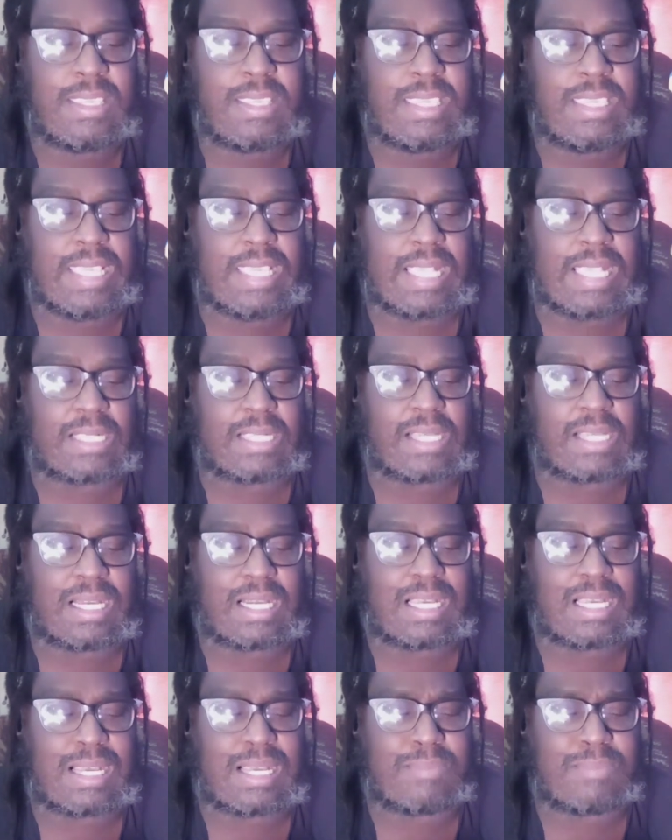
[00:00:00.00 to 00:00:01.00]
He had,
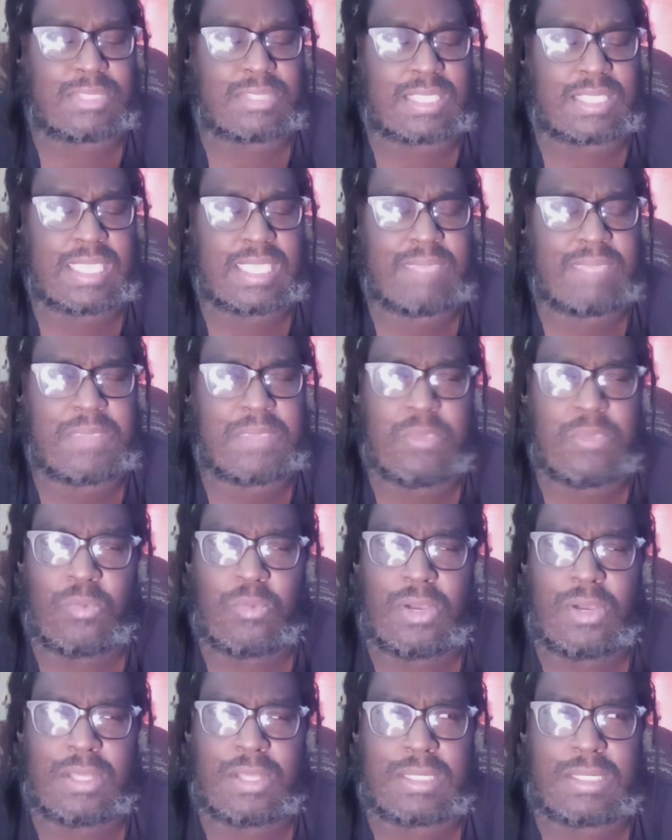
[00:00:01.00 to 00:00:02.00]
uh, I believe, he
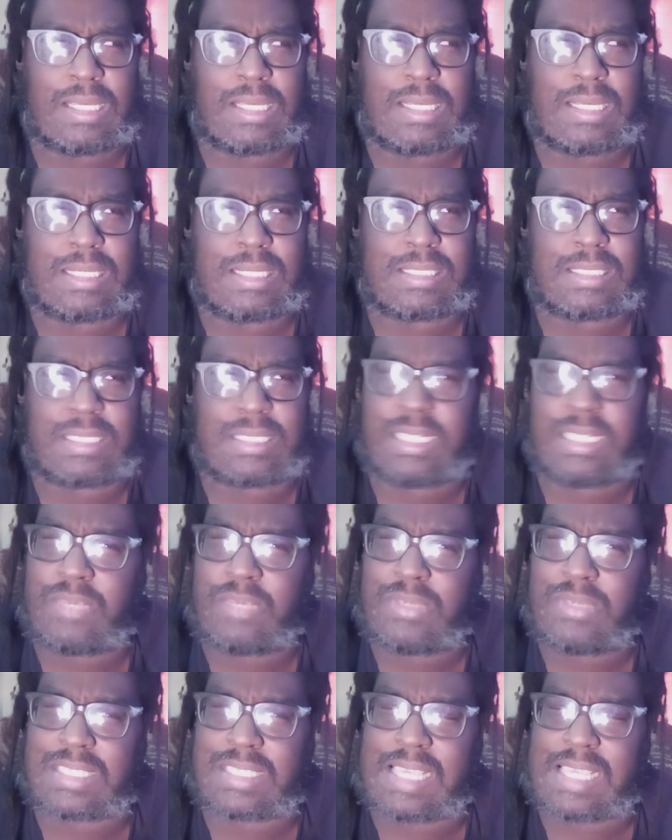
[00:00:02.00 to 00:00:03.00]
won. Uh, did
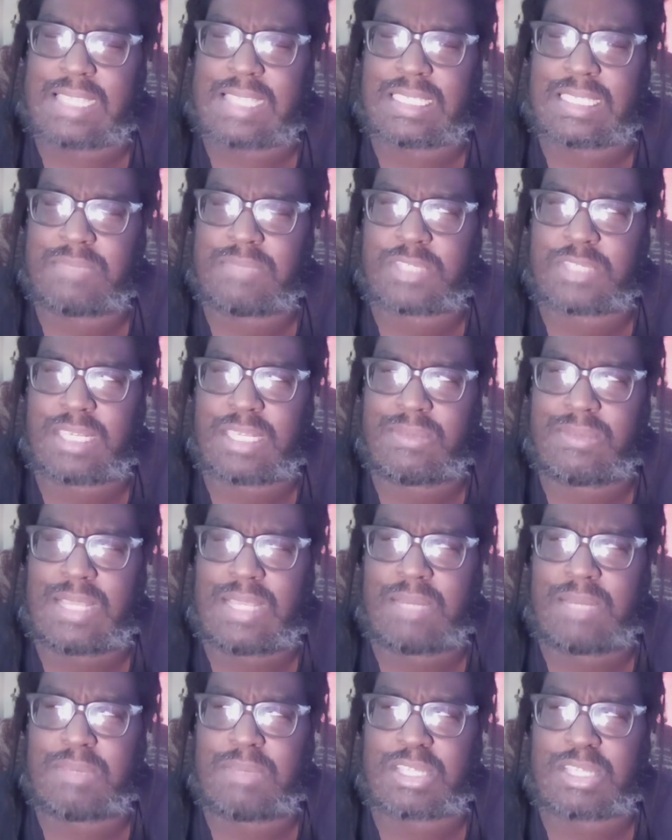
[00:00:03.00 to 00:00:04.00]
he win tag team champ?
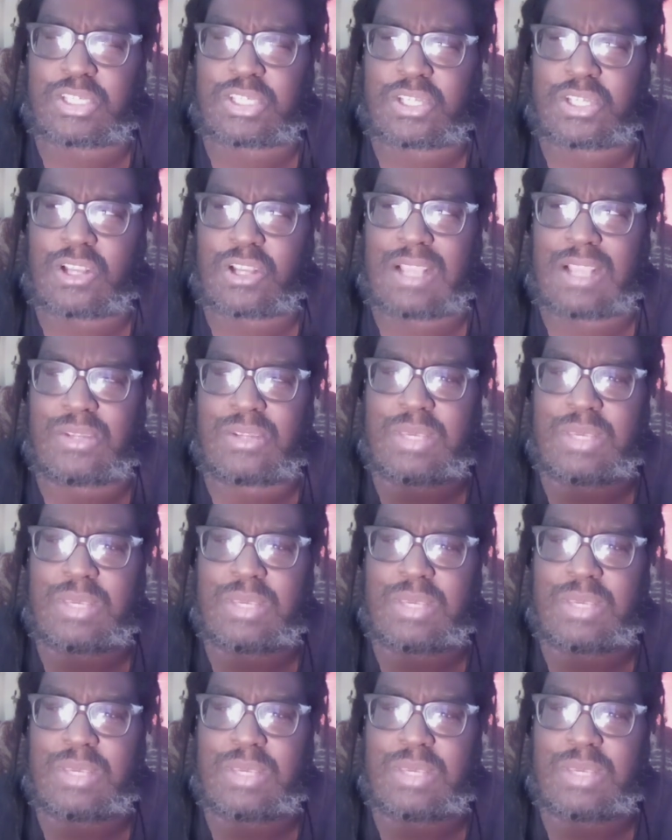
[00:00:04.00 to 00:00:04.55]
I'm not sure.